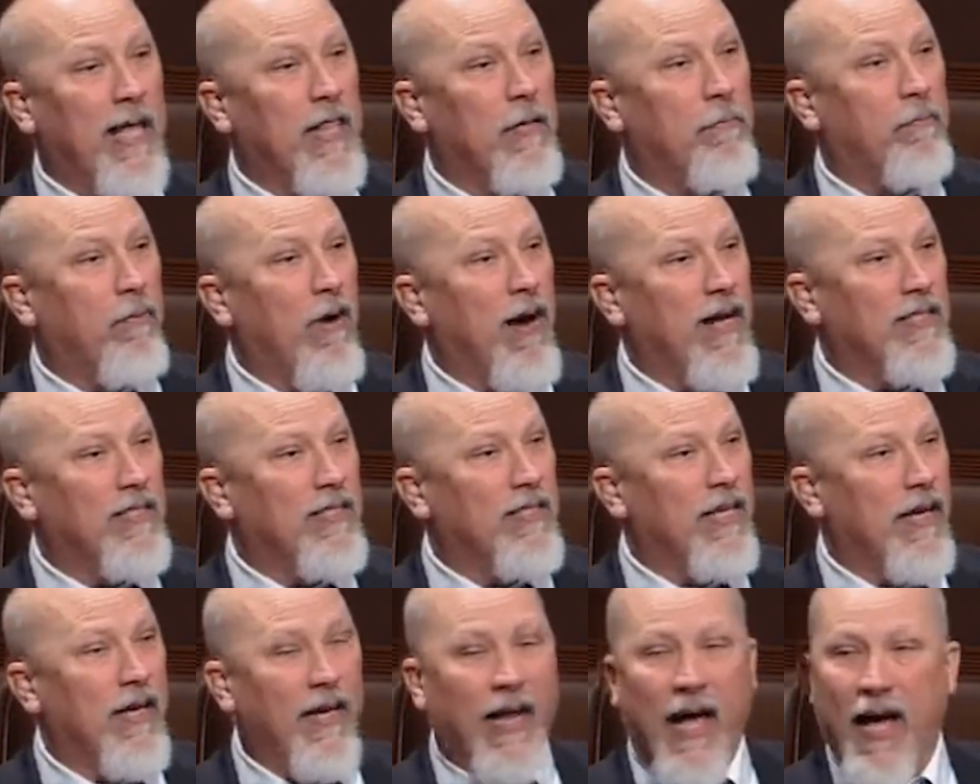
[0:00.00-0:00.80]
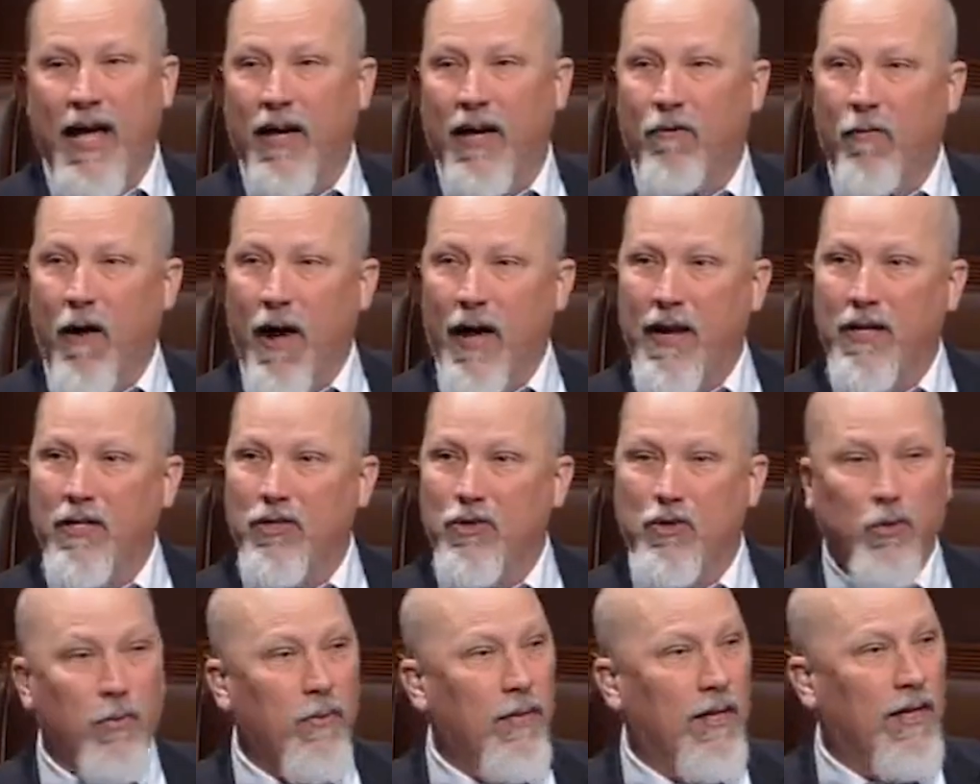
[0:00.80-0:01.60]
by the president heading right
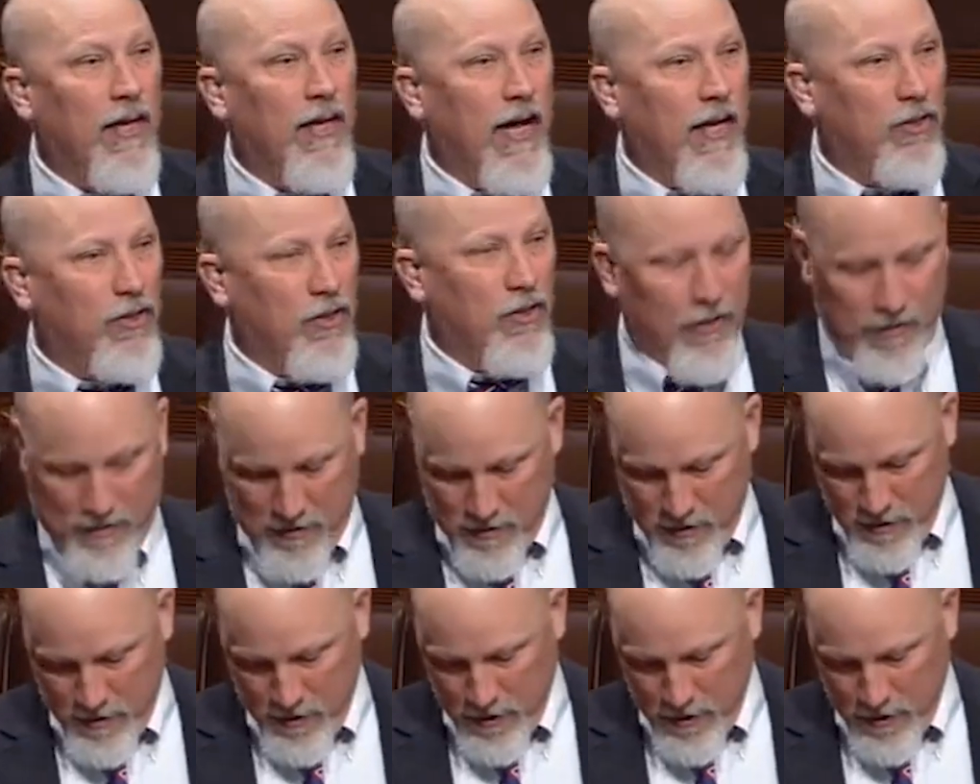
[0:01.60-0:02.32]
into an election.